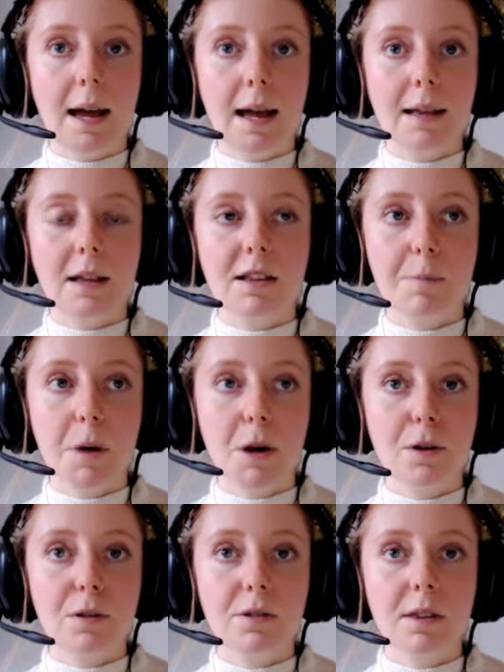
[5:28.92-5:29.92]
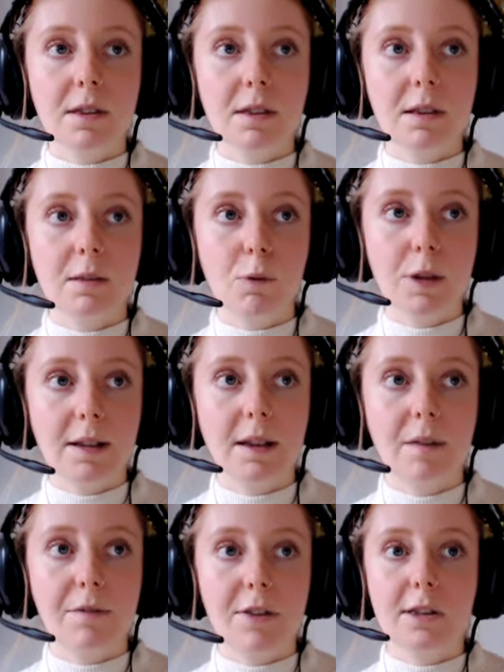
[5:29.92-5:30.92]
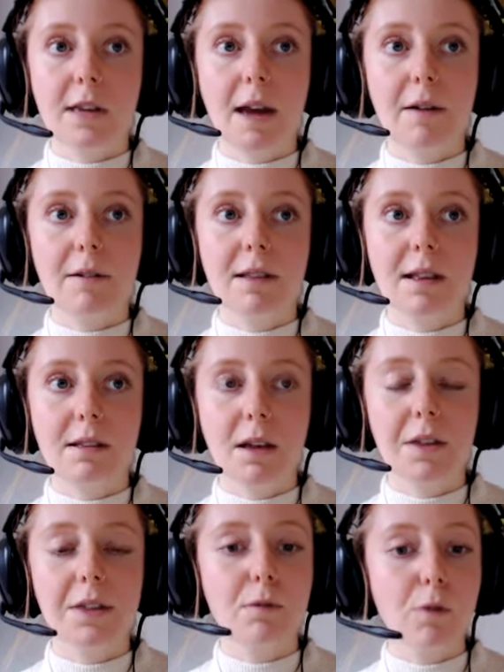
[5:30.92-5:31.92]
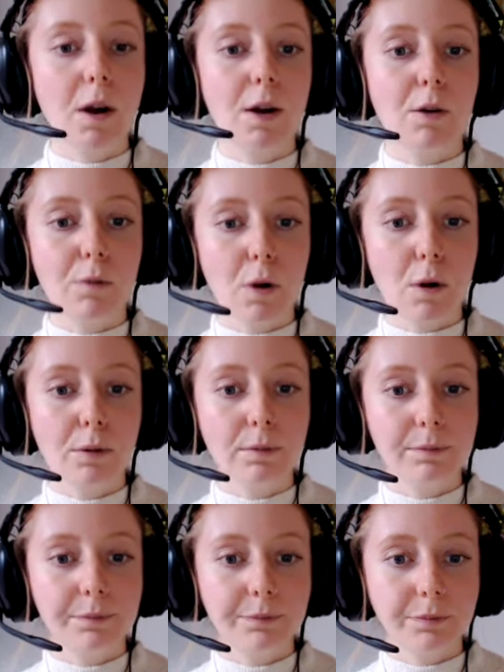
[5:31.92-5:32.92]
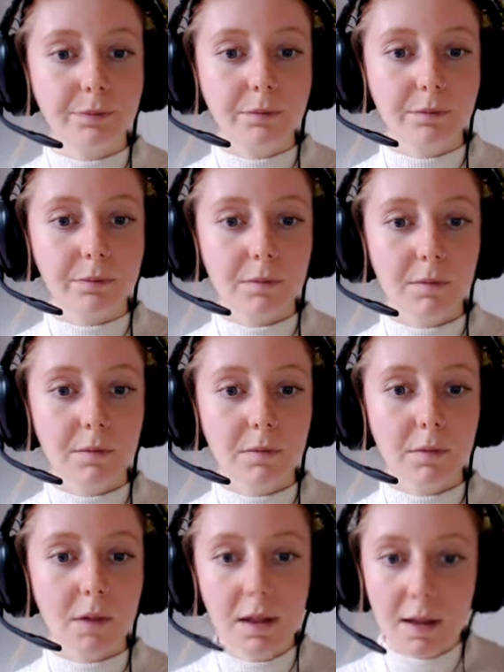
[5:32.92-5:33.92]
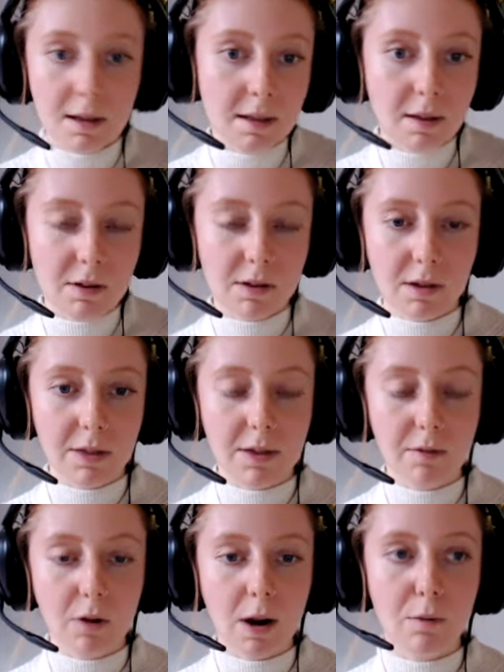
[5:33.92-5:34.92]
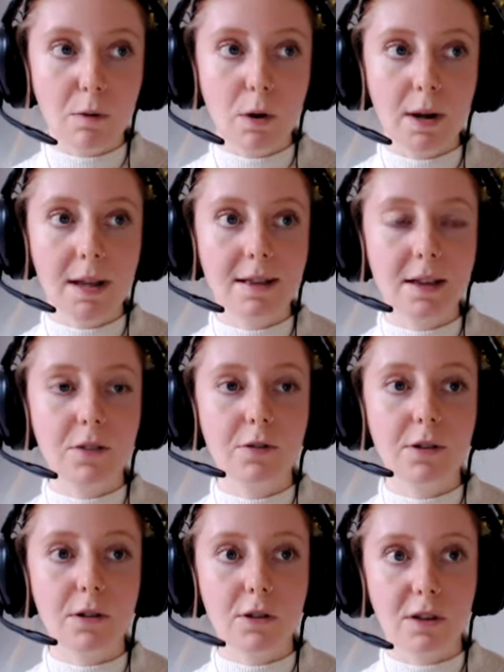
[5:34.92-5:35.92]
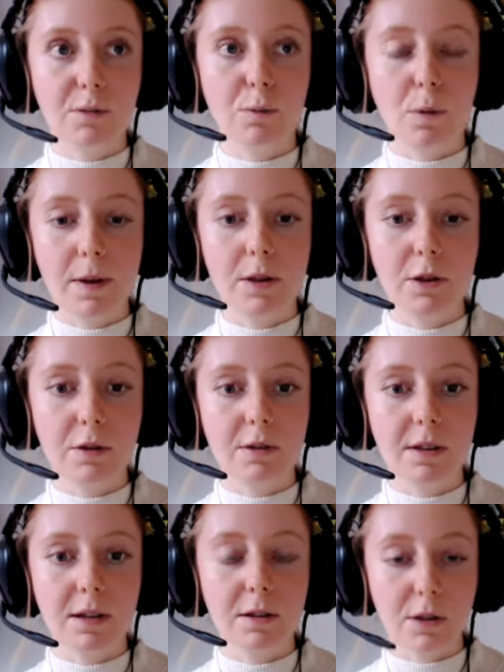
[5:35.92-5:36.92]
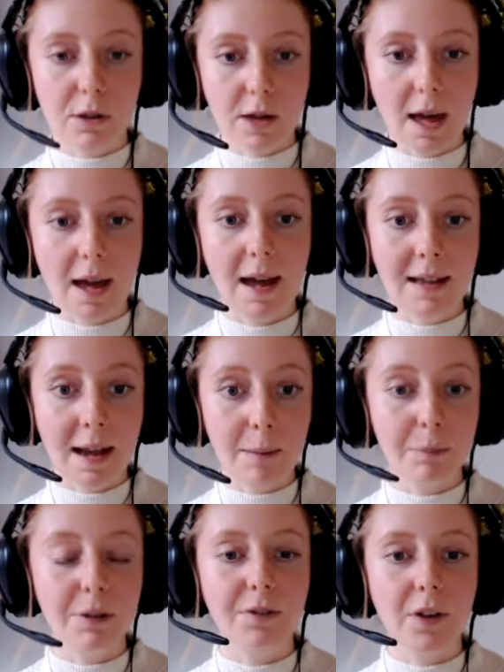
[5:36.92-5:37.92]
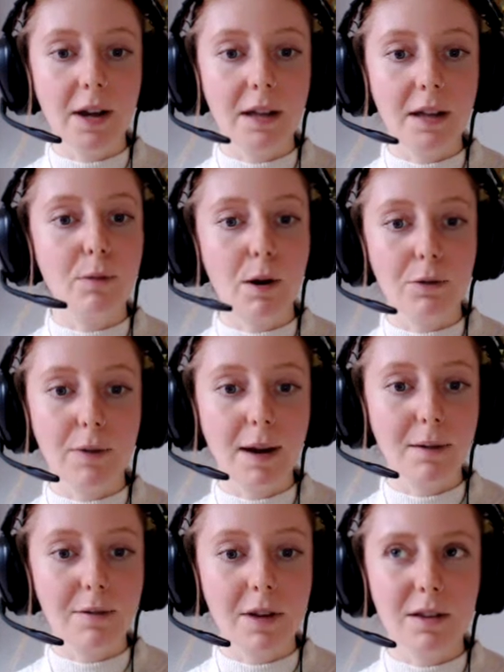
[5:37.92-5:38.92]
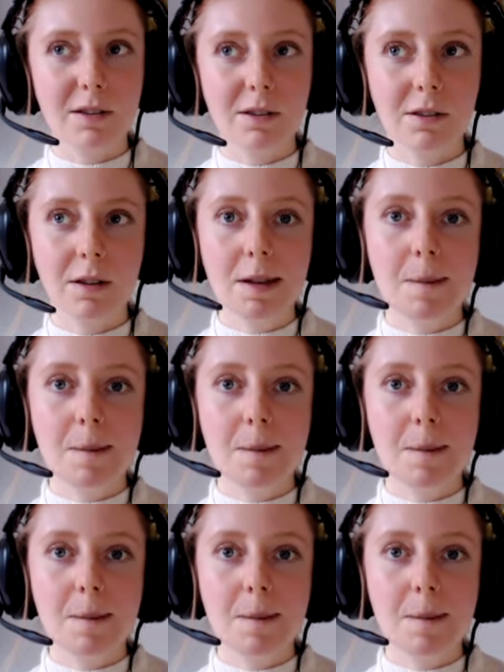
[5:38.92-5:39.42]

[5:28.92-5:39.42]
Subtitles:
I suppose what I'd love to share is there's nothing right or wrong. There is nothing right or wrong. It's literally just what we're choosing to share and amplify in the world around us.